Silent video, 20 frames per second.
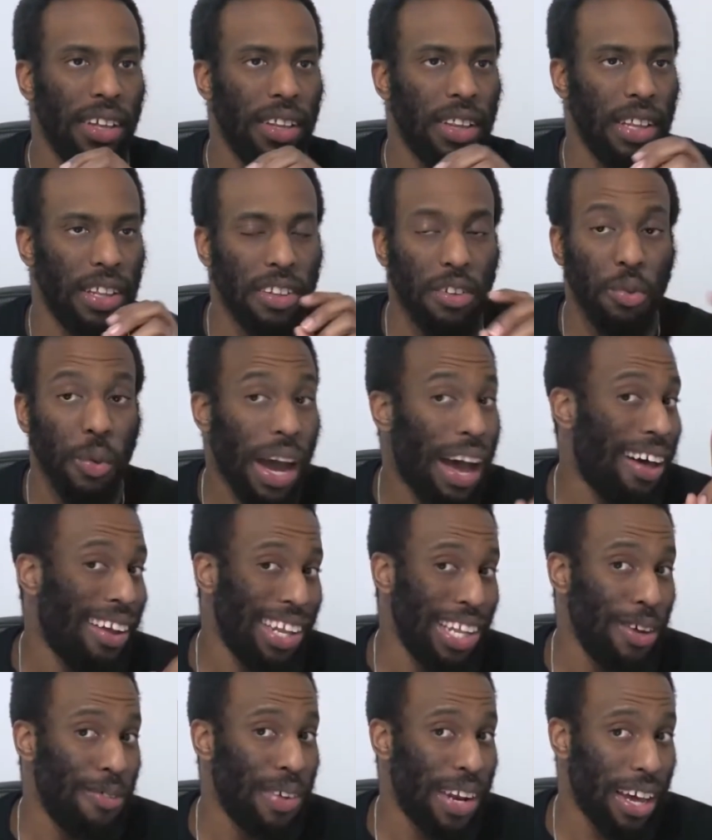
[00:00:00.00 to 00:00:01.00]
and this is why I'll
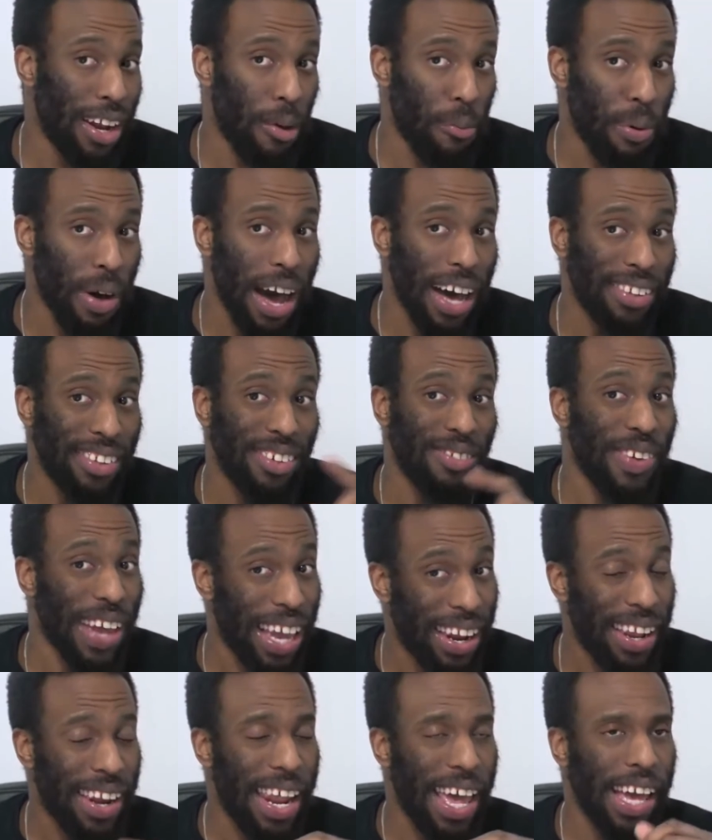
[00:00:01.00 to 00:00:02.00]
leave it at a positive
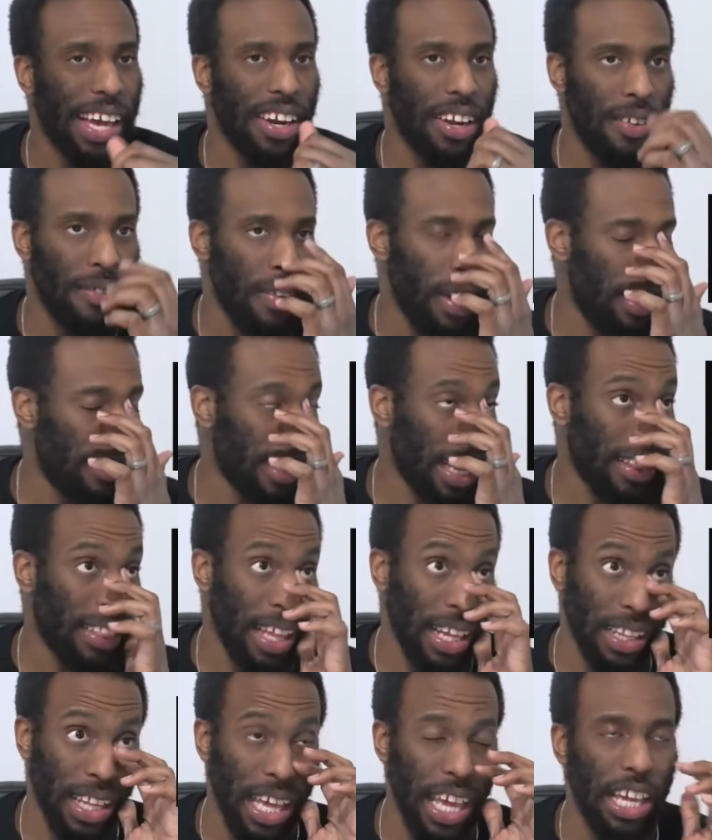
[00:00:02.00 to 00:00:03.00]
and a negative, is I
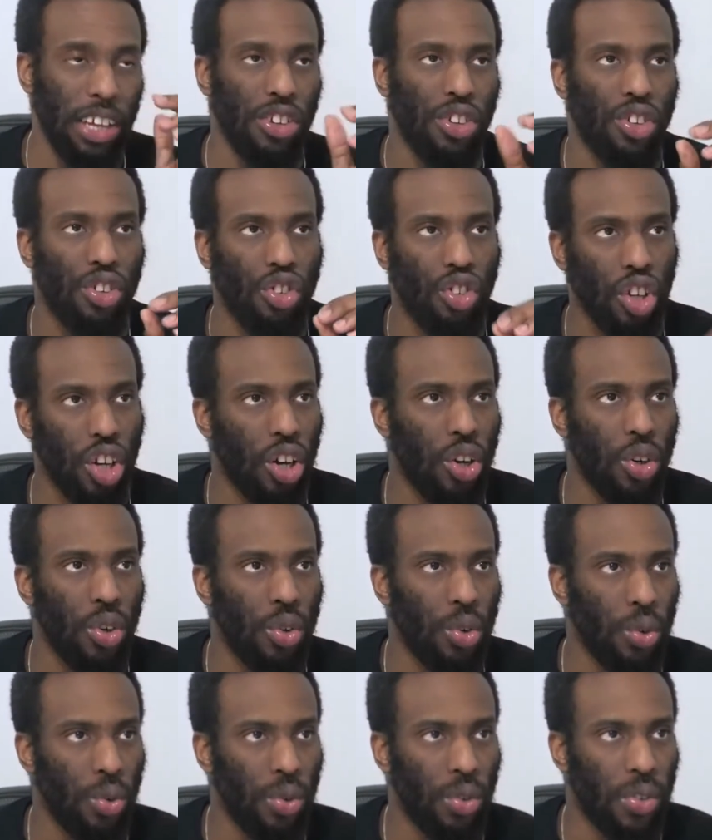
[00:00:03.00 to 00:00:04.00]
think that it
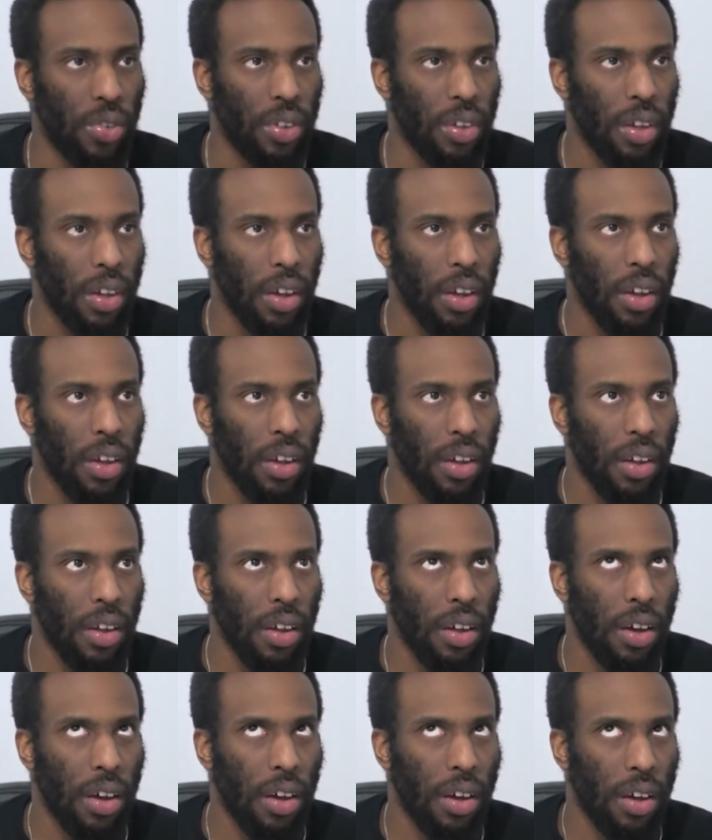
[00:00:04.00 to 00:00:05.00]
shows
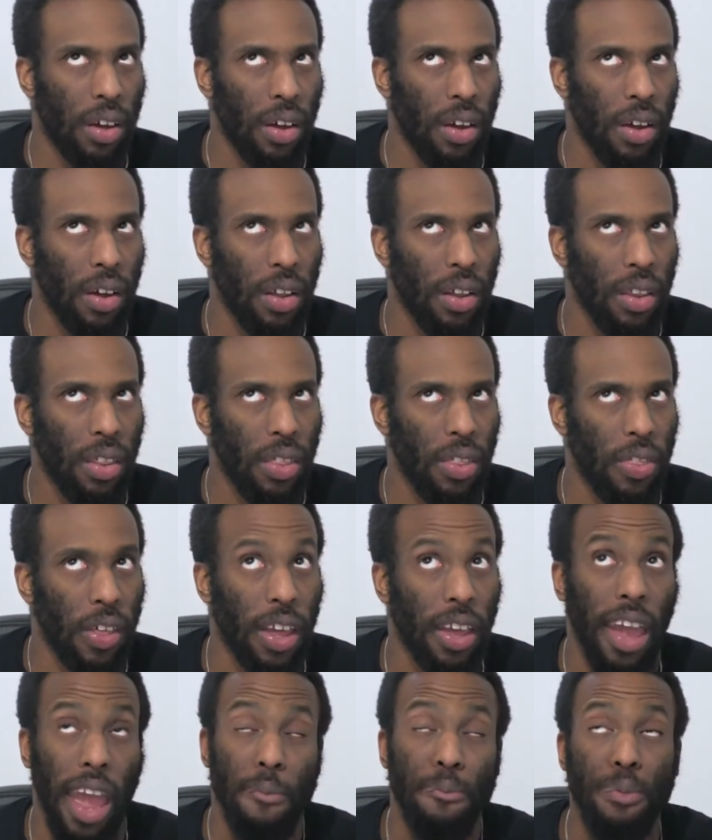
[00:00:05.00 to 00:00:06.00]

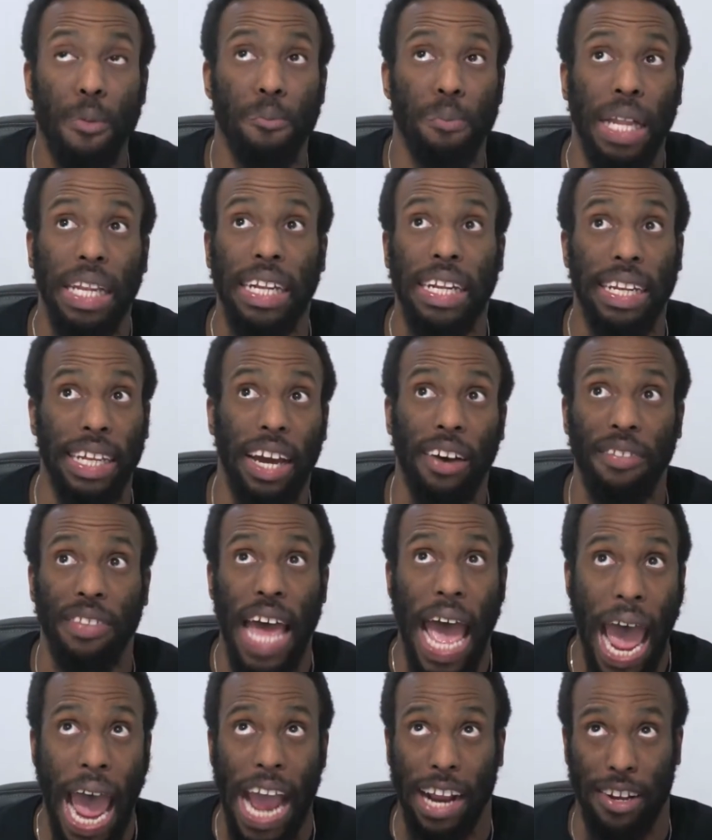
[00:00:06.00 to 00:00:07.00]
the capability of
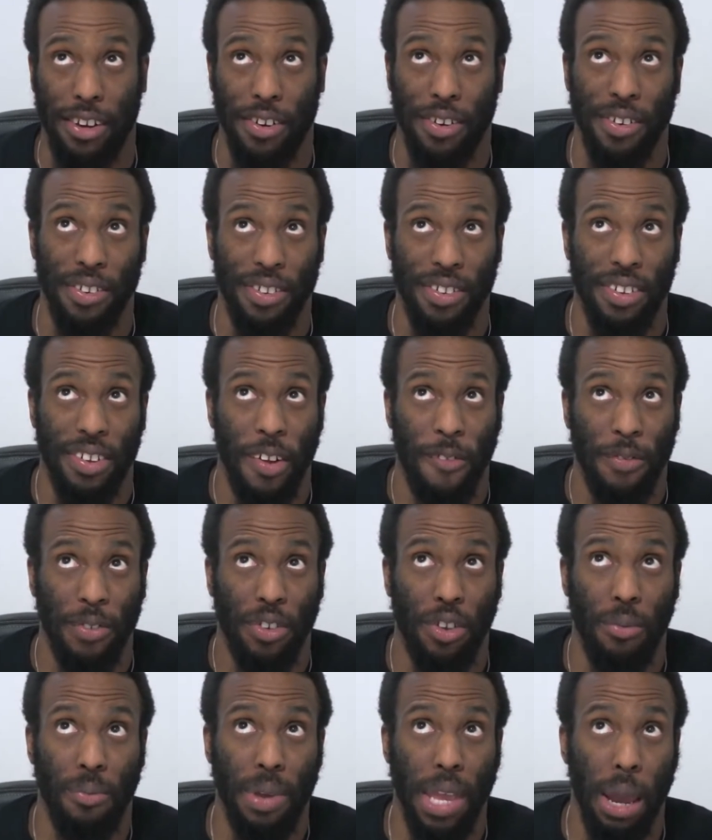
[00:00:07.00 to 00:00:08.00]
the actors
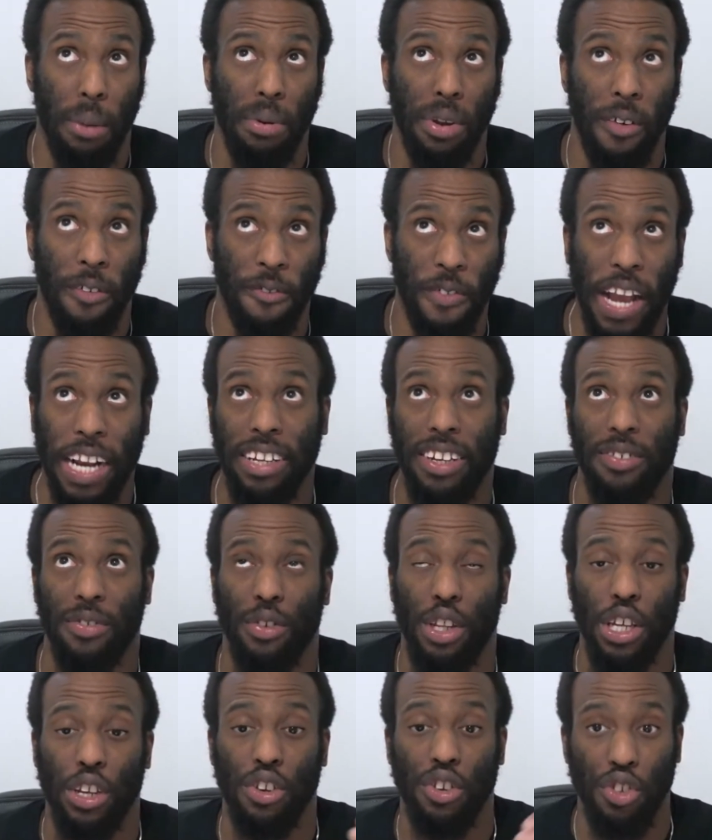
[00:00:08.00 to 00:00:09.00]
to be able to
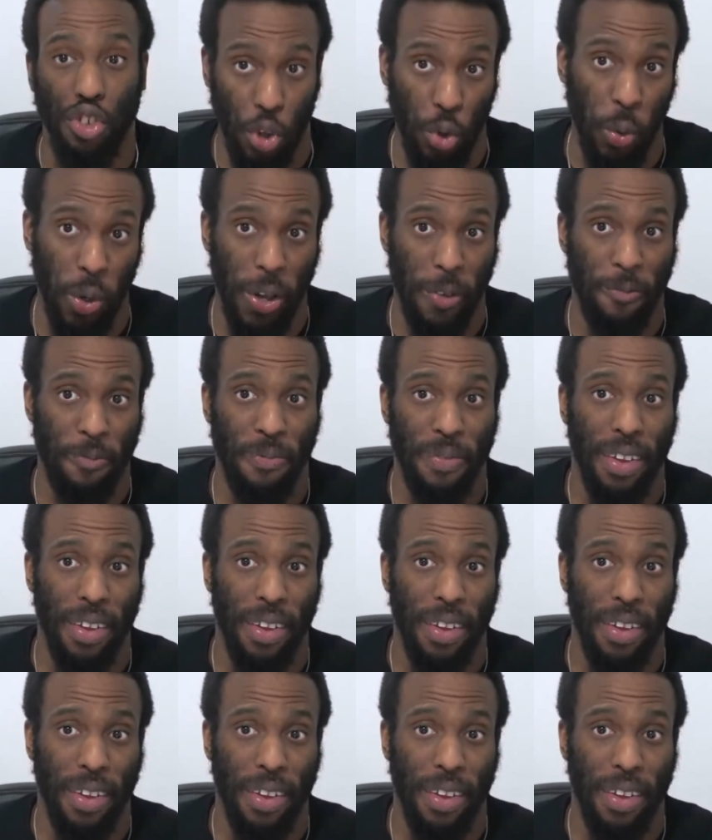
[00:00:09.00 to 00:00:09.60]
effectively do it.